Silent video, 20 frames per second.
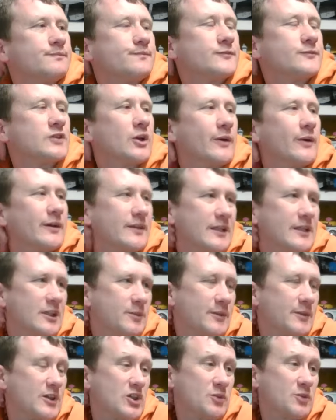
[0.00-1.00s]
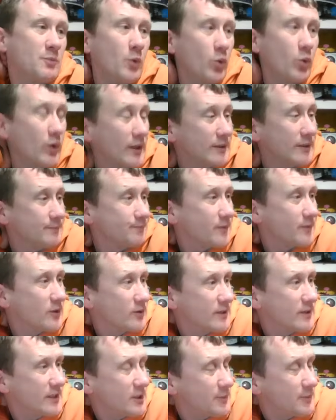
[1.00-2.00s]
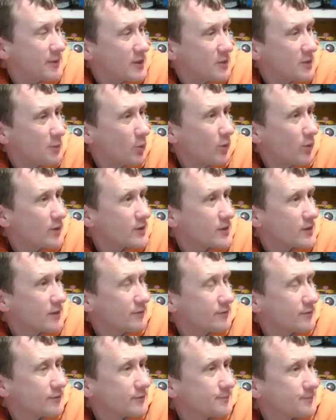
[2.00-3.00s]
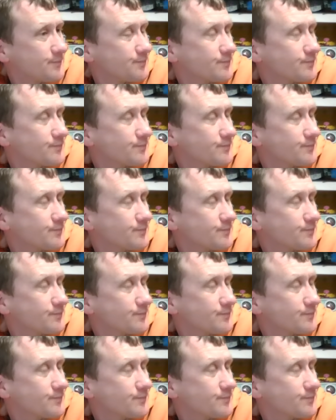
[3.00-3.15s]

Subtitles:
So it'd need to be smaller. It would need to be smaller stuff.